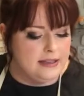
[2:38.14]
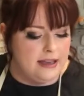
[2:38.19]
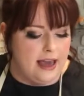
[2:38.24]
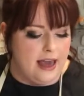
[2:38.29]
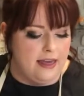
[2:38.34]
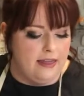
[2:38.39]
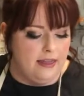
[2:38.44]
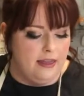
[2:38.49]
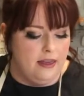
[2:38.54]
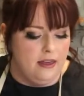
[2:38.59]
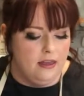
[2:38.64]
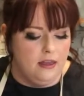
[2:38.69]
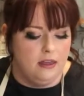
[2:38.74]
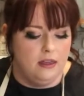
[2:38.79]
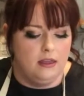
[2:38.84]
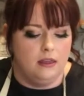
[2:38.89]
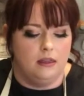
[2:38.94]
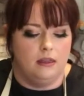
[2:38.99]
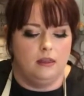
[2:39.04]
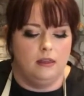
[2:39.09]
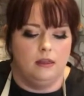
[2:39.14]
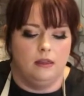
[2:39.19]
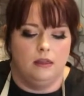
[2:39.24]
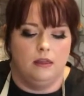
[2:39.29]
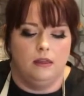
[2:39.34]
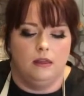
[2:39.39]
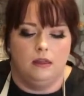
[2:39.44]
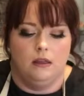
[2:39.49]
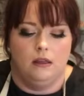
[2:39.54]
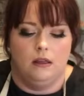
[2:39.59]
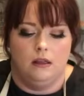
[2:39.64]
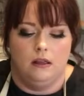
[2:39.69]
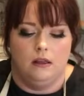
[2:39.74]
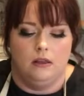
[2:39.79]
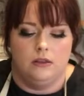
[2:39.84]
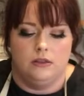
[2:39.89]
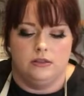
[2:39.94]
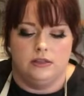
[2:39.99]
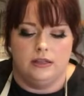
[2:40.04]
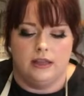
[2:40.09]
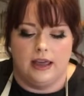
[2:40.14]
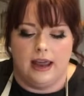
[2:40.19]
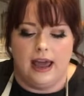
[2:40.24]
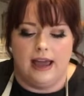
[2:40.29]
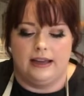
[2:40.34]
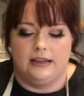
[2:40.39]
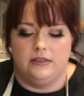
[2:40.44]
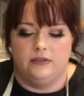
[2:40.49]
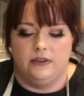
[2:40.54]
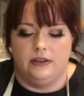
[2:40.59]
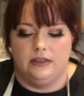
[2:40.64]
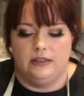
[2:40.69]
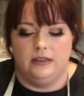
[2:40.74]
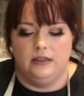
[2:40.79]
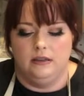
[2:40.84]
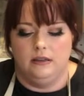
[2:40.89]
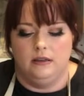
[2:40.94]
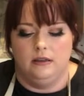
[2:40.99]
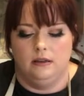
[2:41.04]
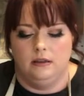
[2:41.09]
together. See that activating?